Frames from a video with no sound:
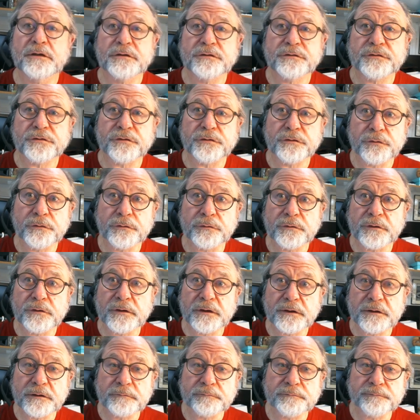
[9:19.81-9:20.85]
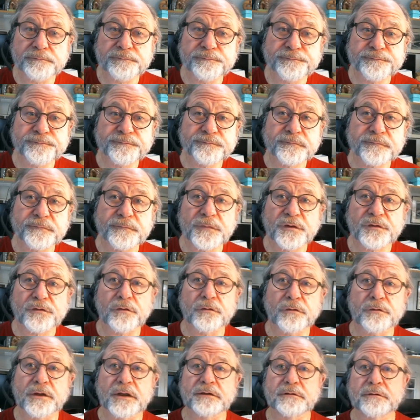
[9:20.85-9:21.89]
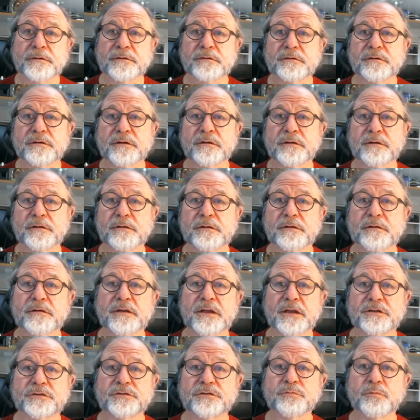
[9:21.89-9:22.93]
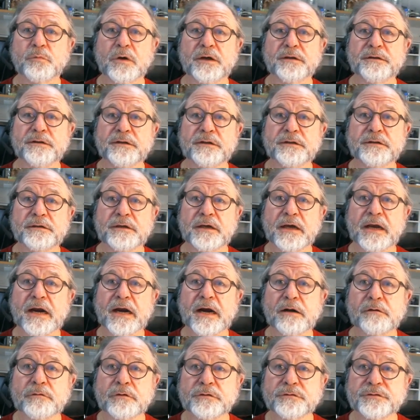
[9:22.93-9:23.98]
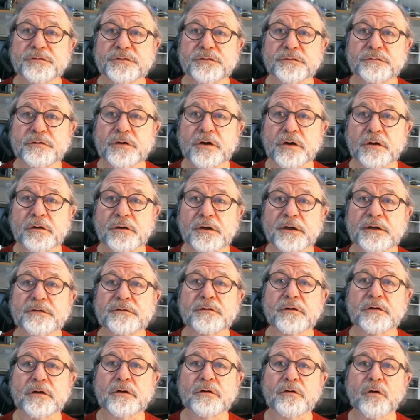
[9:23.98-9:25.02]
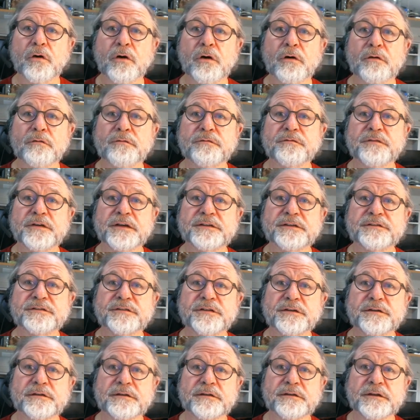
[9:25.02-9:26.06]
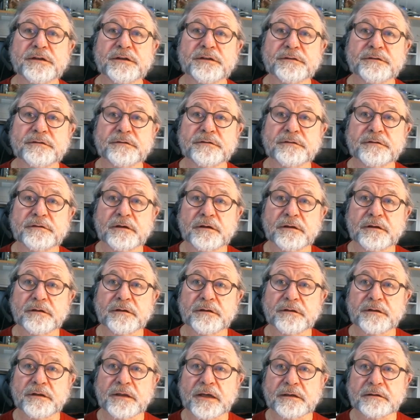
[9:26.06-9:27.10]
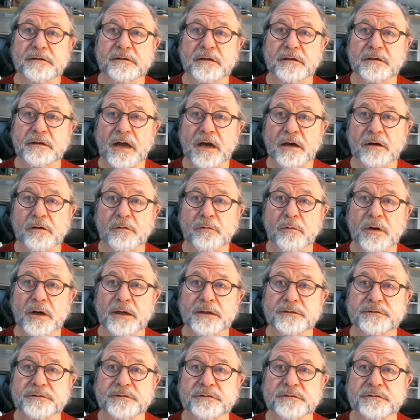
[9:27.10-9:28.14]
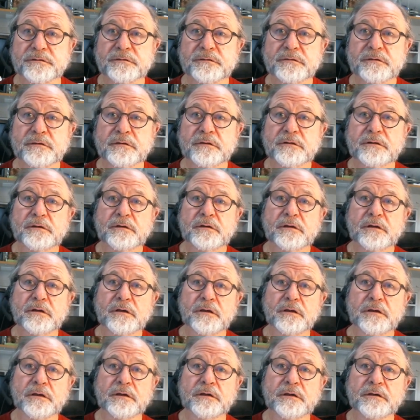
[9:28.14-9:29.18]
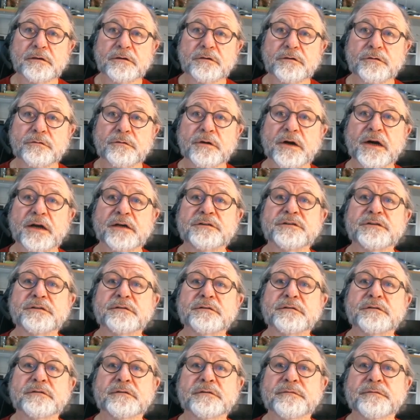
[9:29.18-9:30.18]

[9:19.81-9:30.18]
So, so that's why the arrows of current are all facing in that clockwise direction.